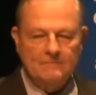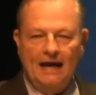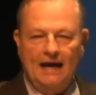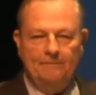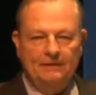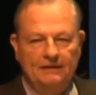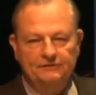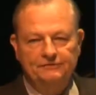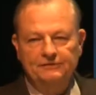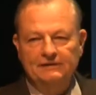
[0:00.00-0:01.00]

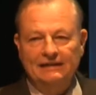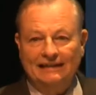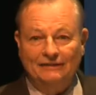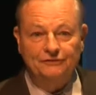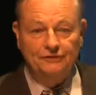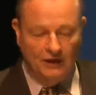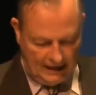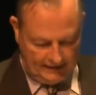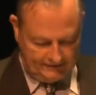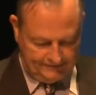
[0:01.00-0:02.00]
happiness is
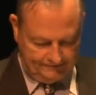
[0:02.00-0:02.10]
not.